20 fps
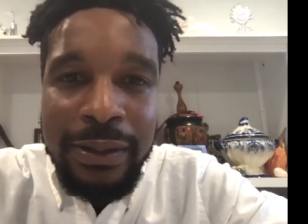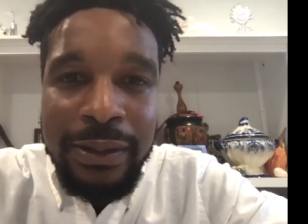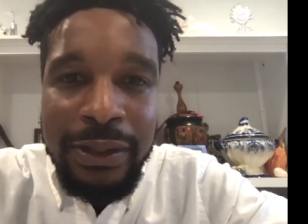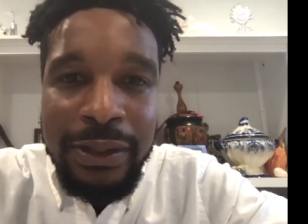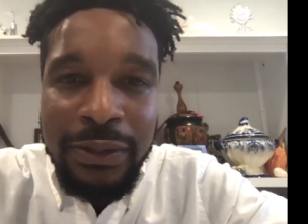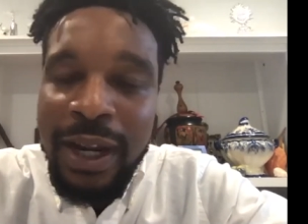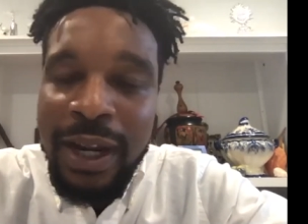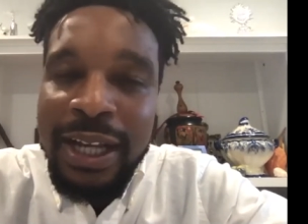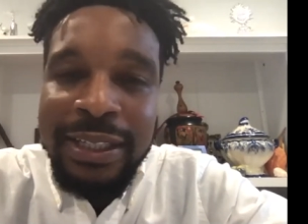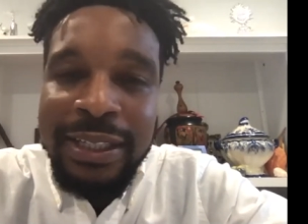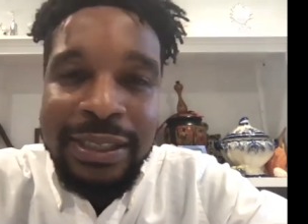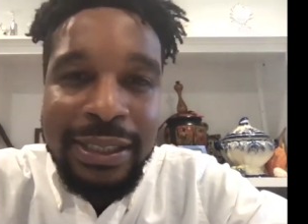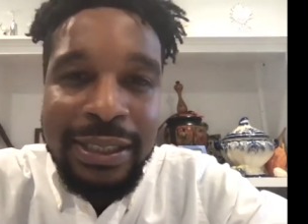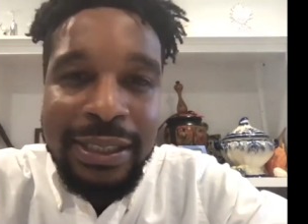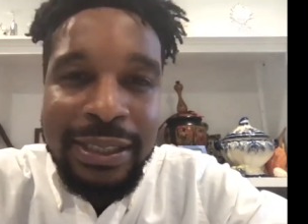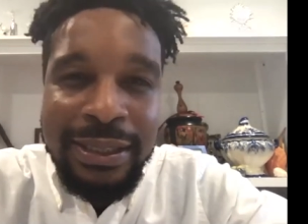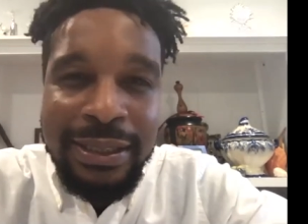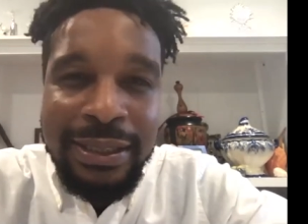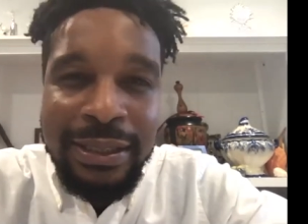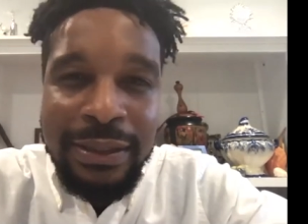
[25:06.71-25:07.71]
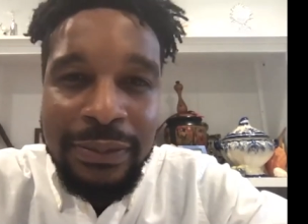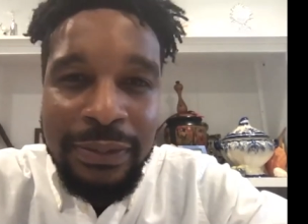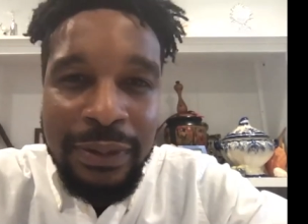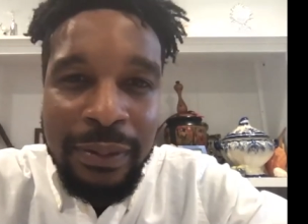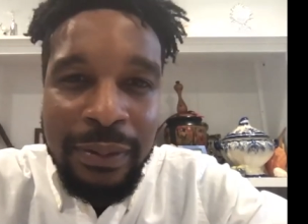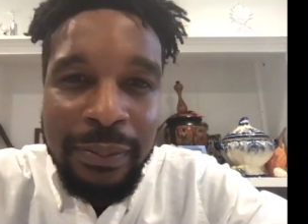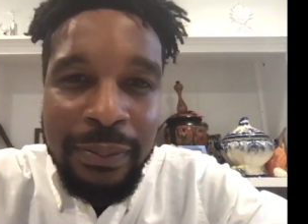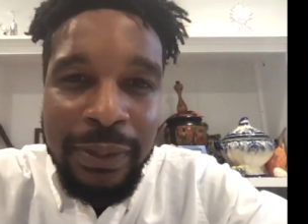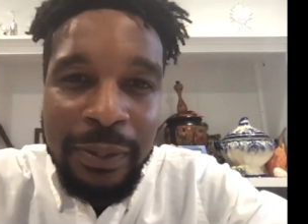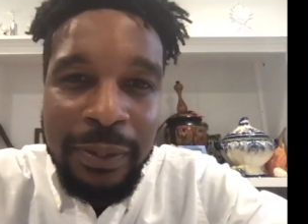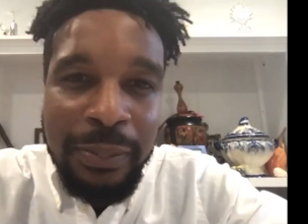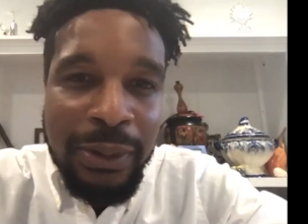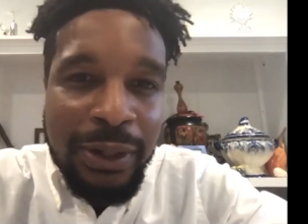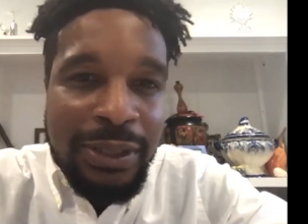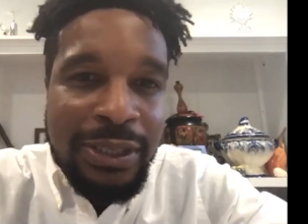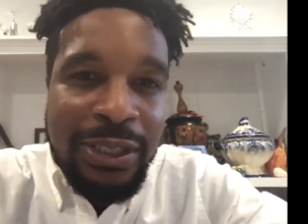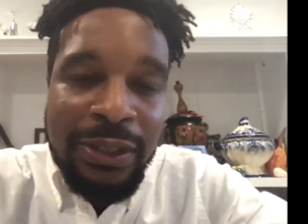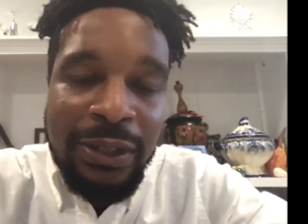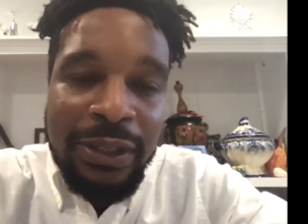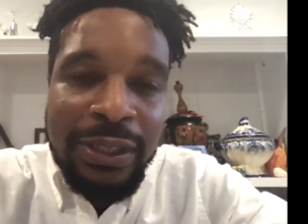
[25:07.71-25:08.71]
directions from the
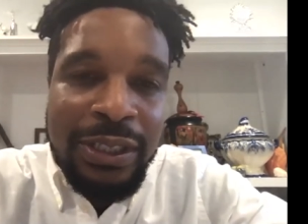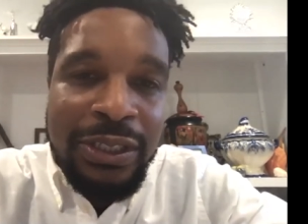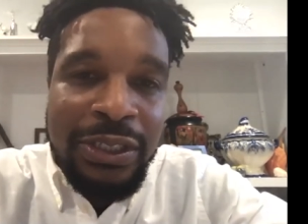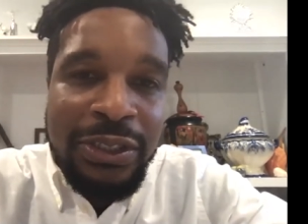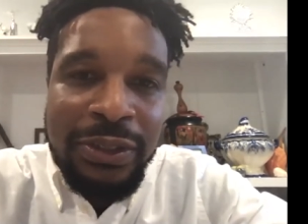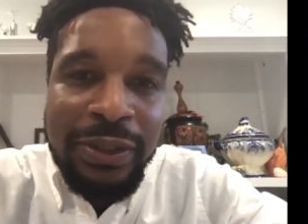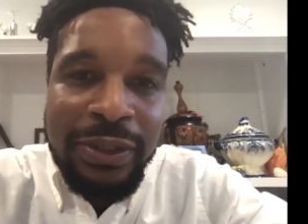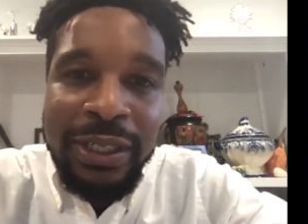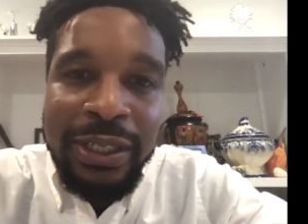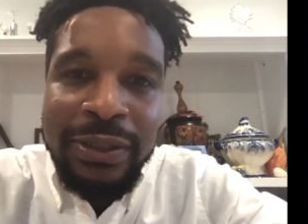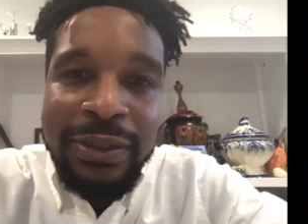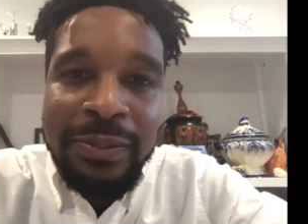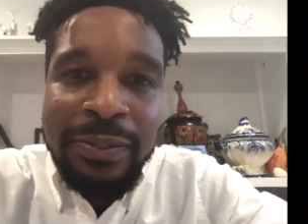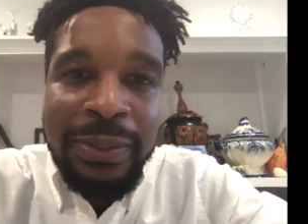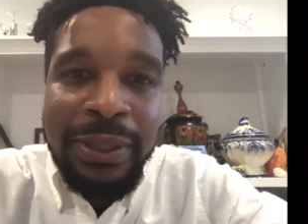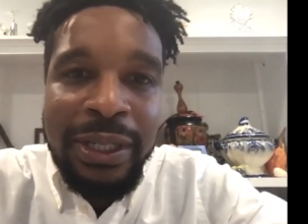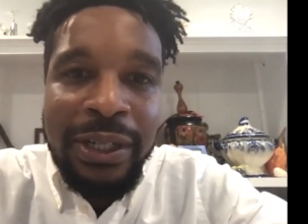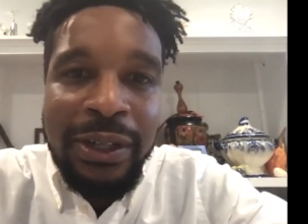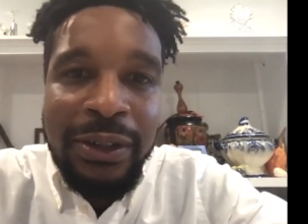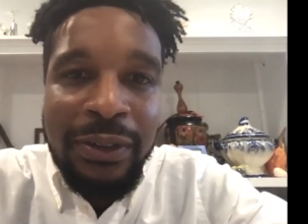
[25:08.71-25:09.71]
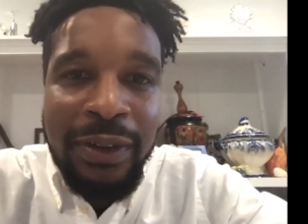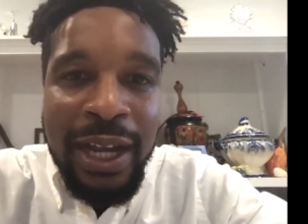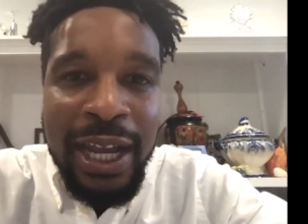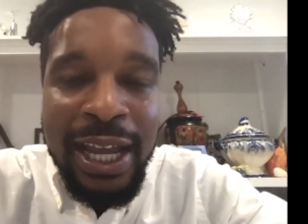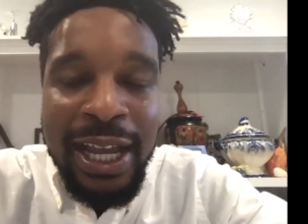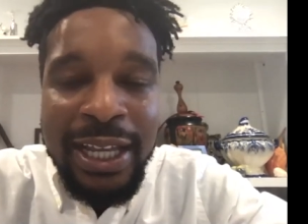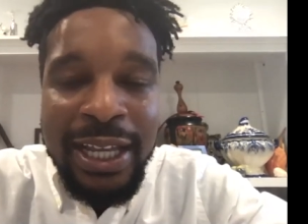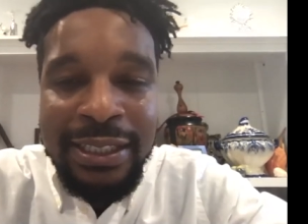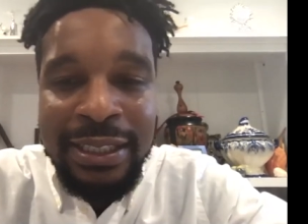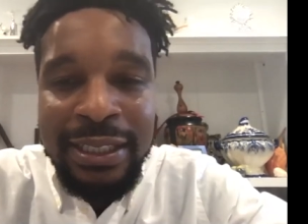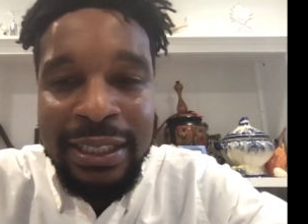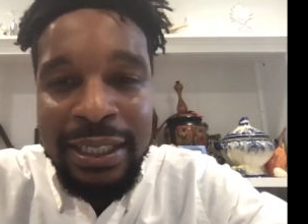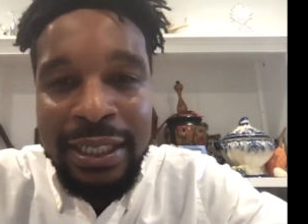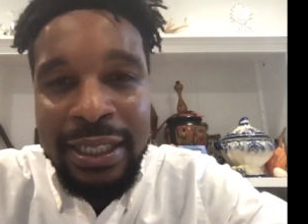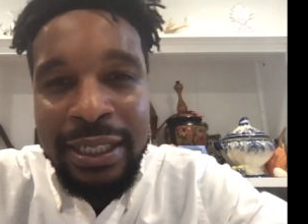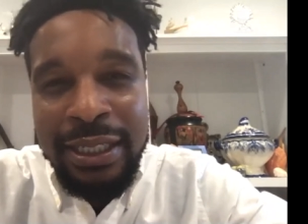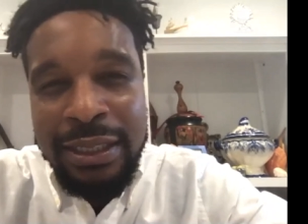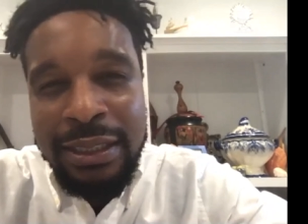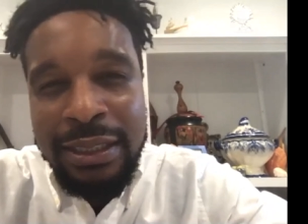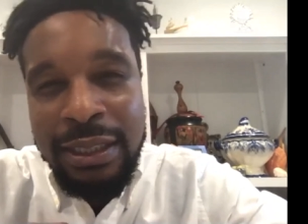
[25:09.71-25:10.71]
person on the street who's being harassed
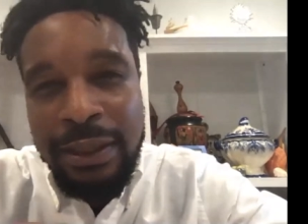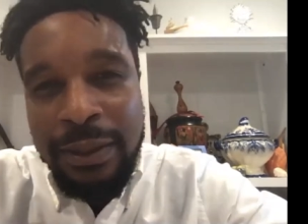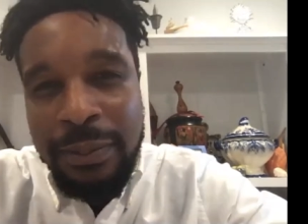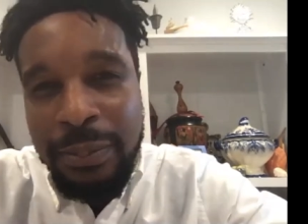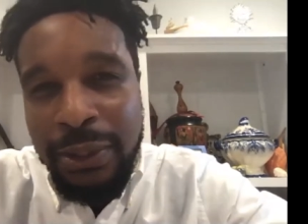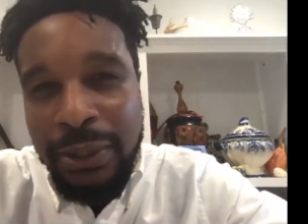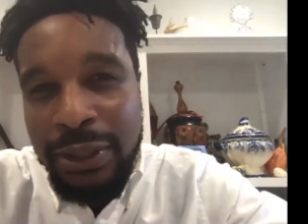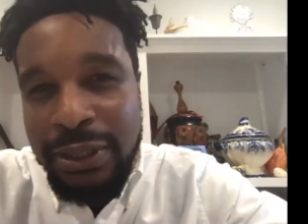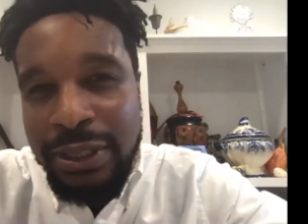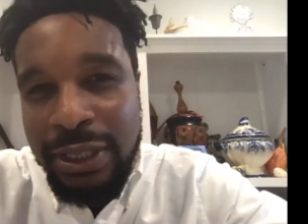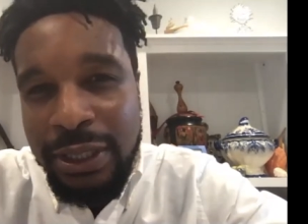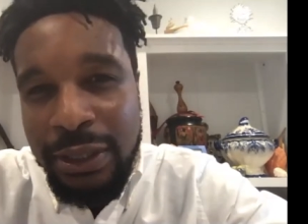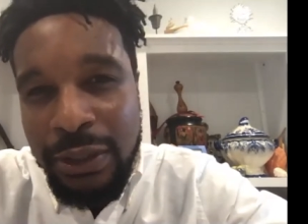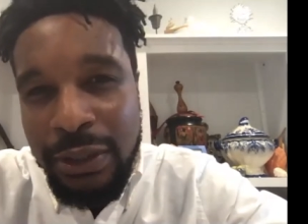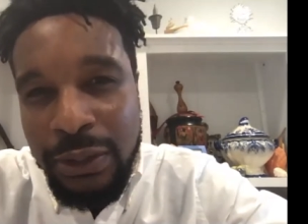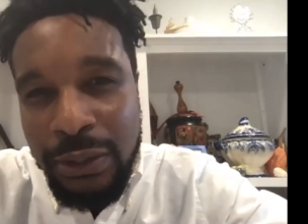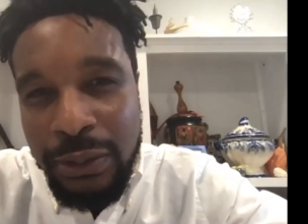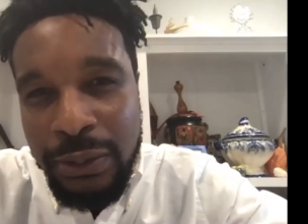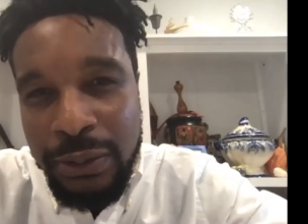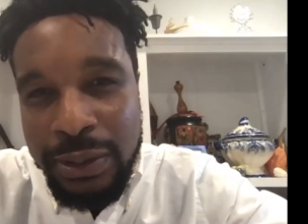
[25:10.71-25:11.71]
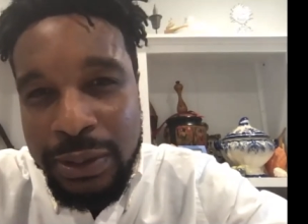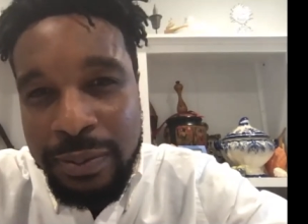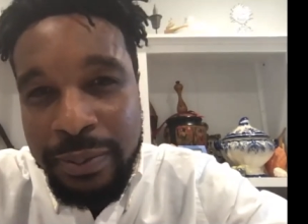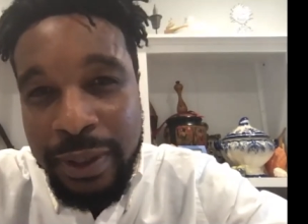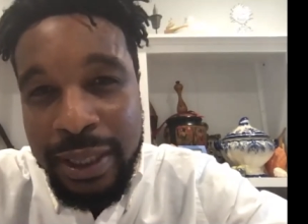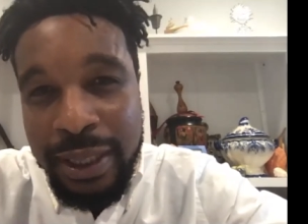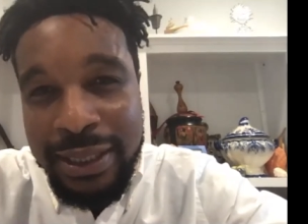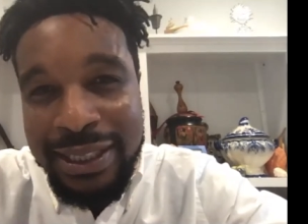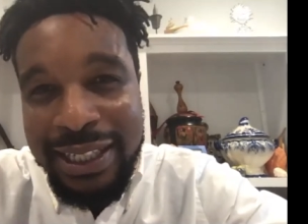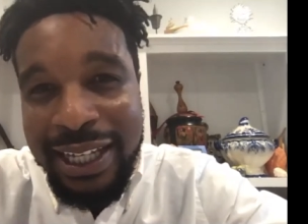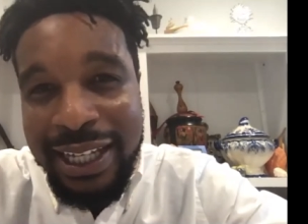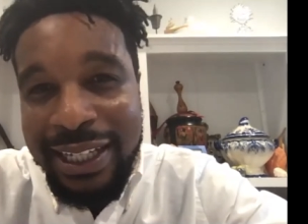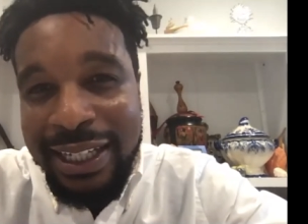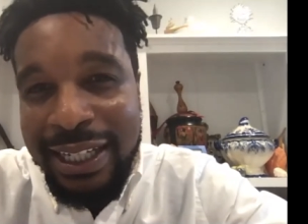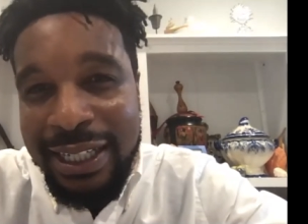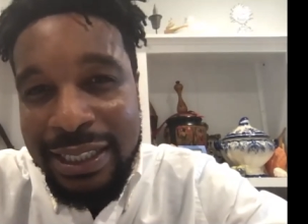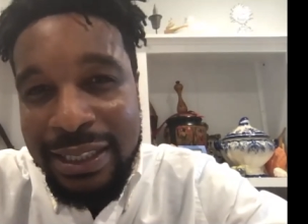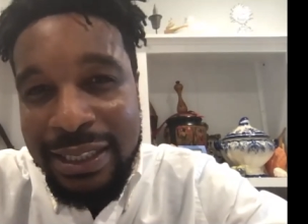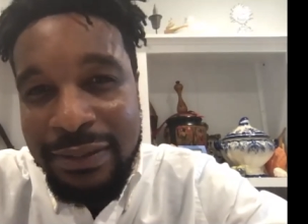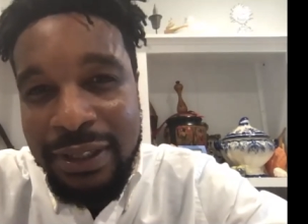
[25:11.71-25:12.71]
to the person who spent
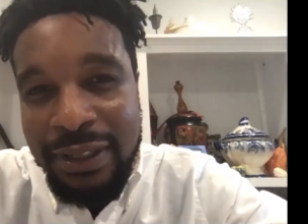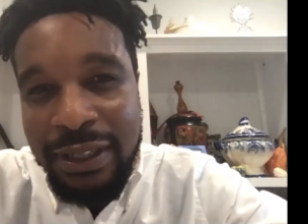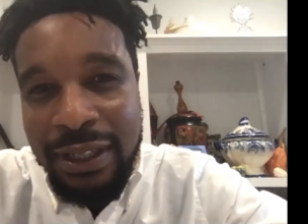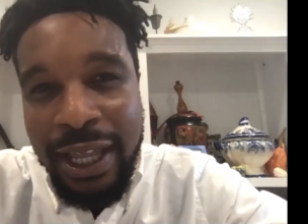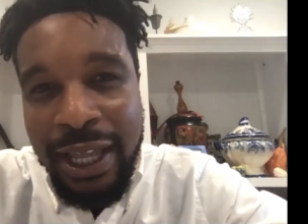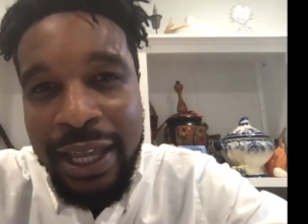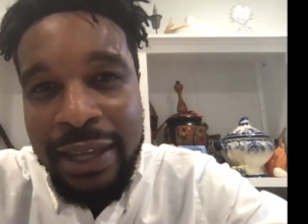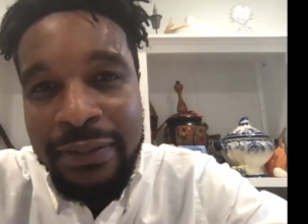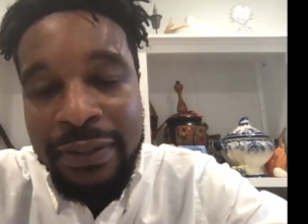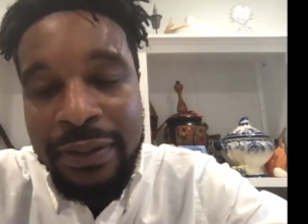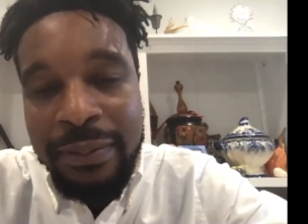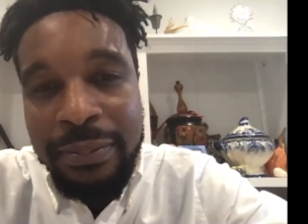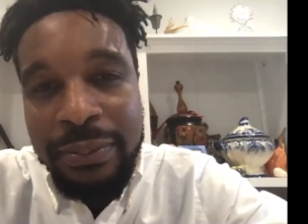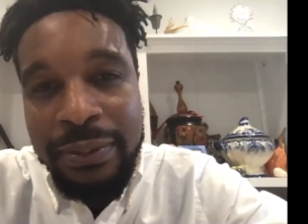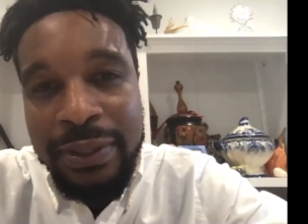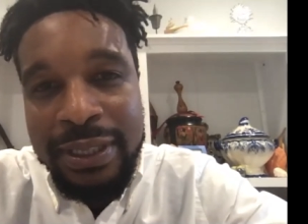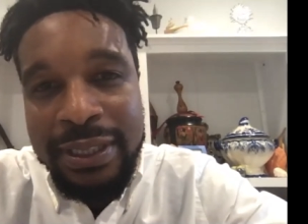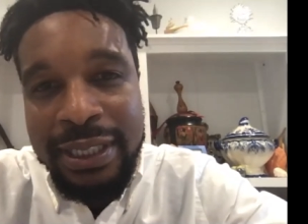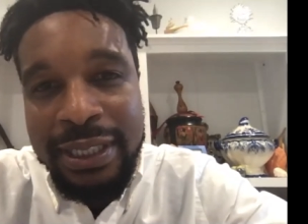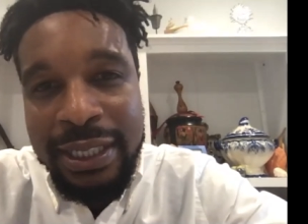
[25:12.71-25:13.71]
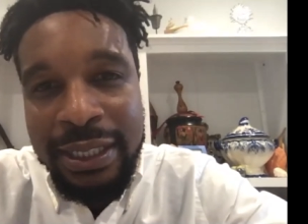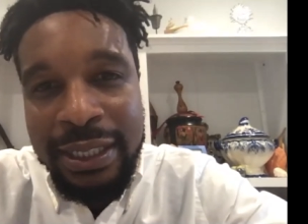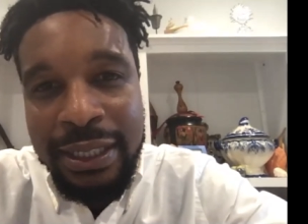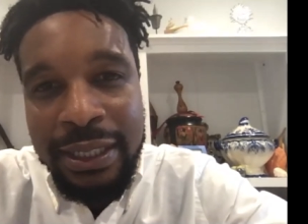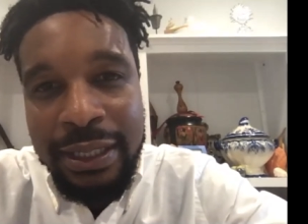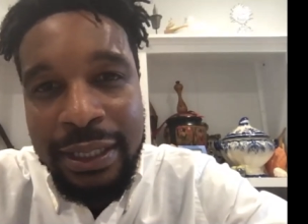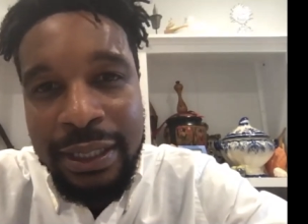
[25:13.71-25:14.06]
decades of their life in prison